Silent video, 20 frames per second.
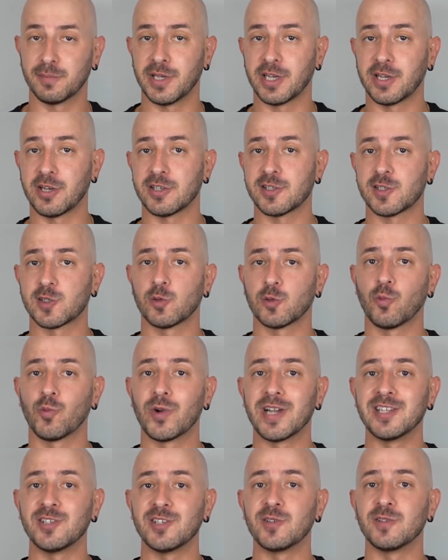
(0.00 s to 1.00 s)
Because
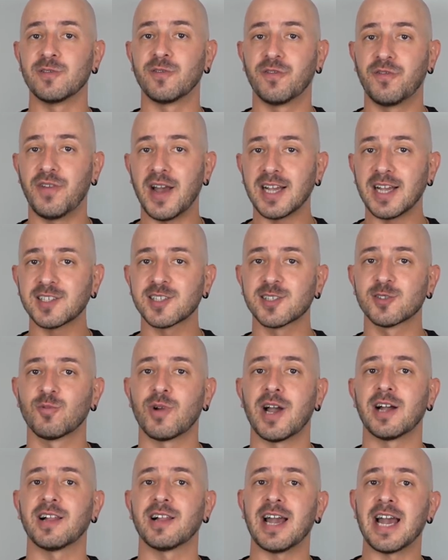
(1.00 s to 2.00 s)
when you invest
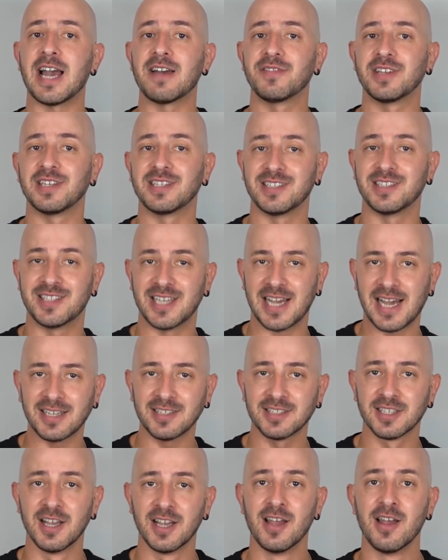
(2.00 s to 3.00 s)
while having
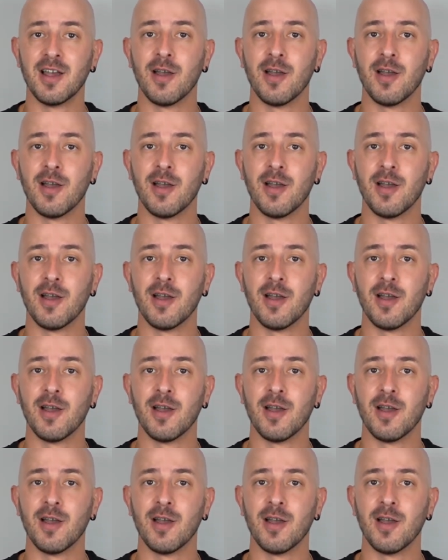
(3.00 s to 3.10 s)
debt,